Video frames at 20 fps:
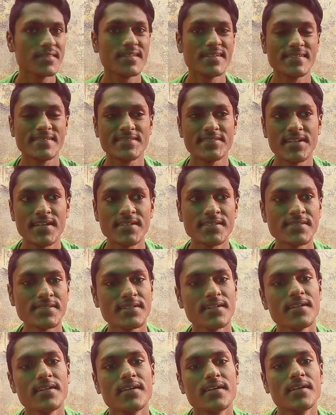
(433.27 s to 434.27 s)
the
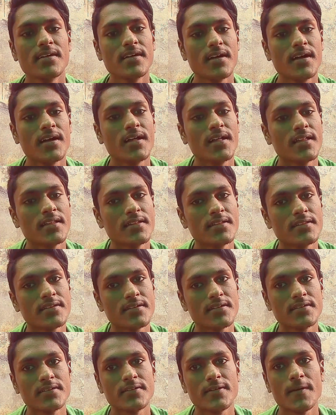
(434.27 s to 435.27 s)
stress and
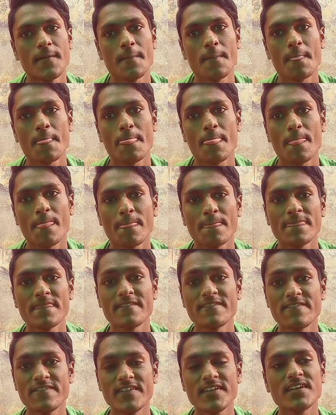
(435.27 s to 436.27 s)

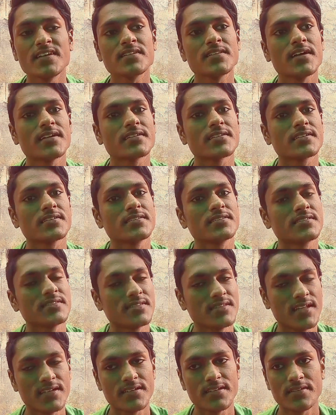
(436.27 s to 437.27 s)
the fear that
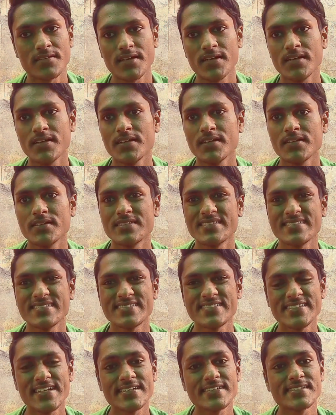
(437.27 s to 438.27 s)
really
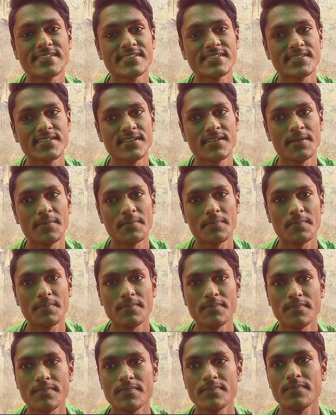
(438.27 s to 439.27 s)
sets
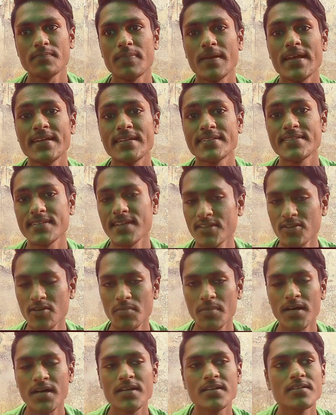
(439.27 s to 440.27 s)
place in
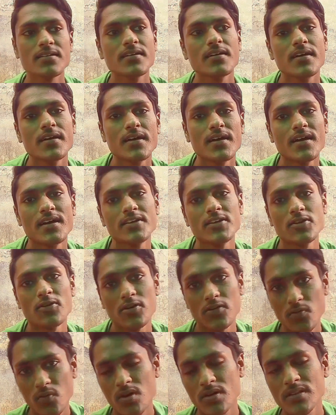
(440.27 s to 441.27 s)
your mind. You
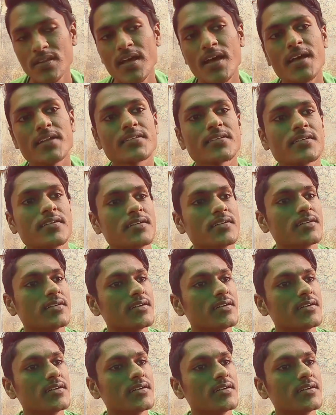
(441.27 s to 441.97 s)
don't want that,